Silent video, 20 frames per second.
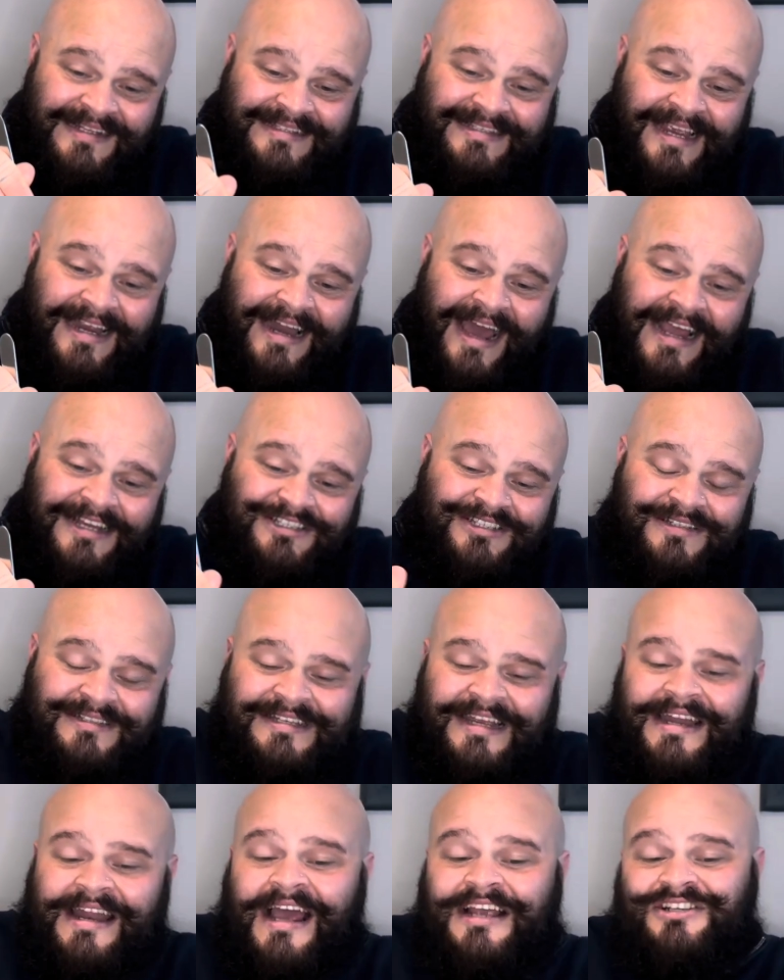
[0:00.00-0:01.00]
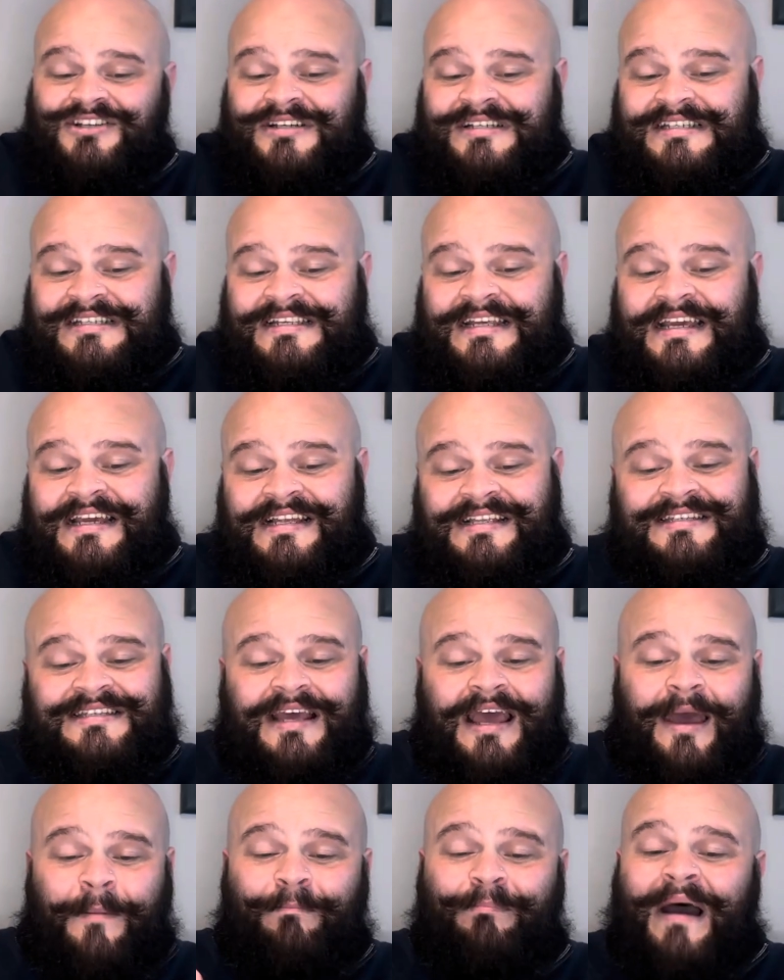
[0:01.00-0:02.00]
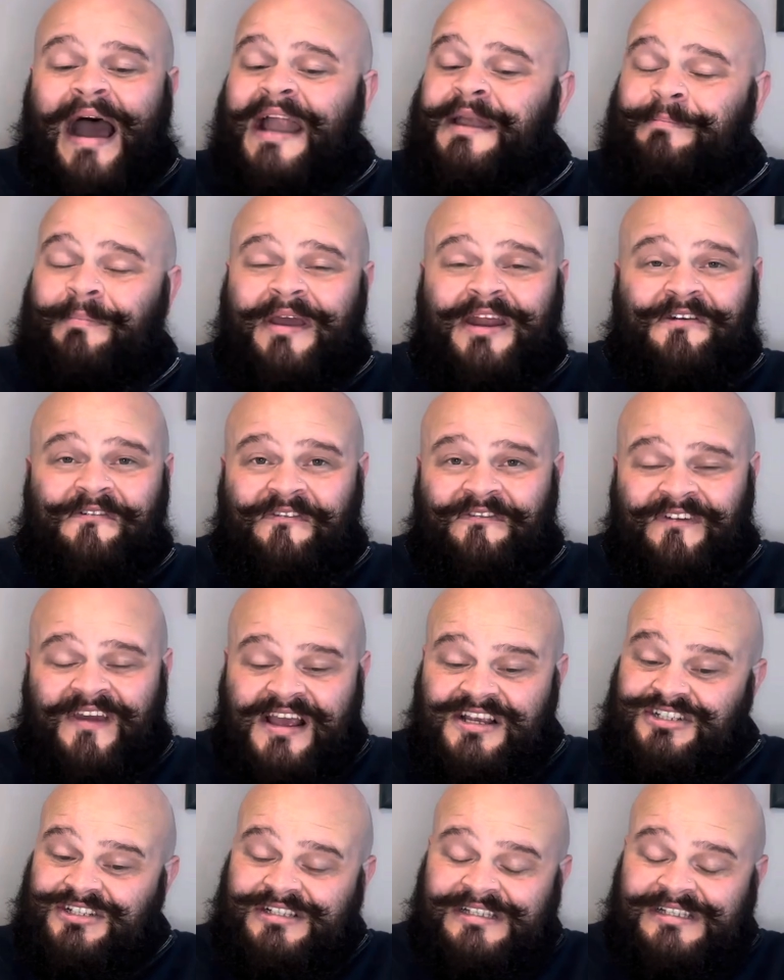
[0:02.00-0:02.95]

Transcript: Did I just eat a bad bit of fish?